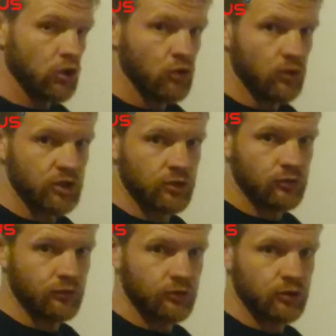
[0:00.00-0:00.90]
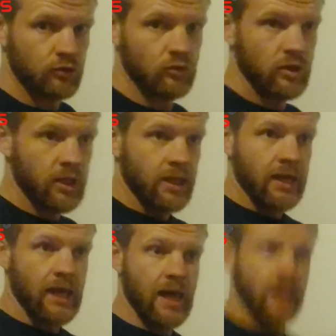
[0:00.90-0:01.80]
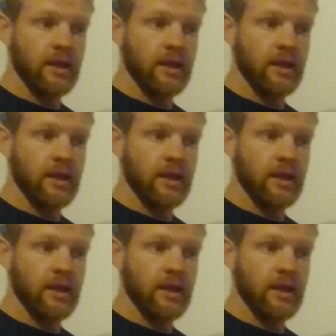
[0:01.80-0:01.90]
who is student 2, and